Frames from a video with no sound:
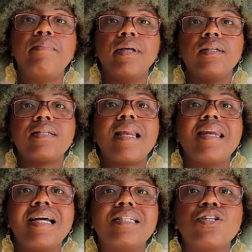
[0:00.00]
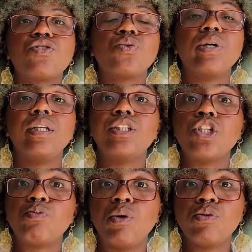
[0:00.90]
built night soil
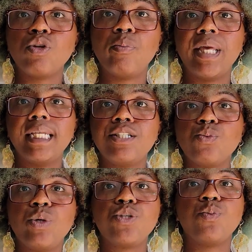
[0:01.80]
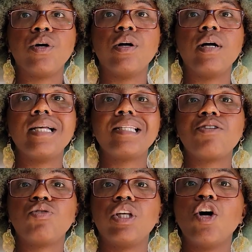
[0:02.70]
disposal pits, which were
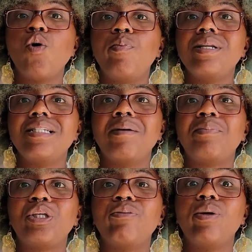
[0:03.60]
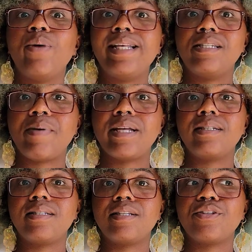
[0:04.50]
essentially open dump human waste
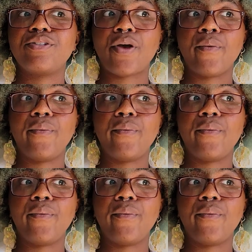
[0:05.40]
pits. So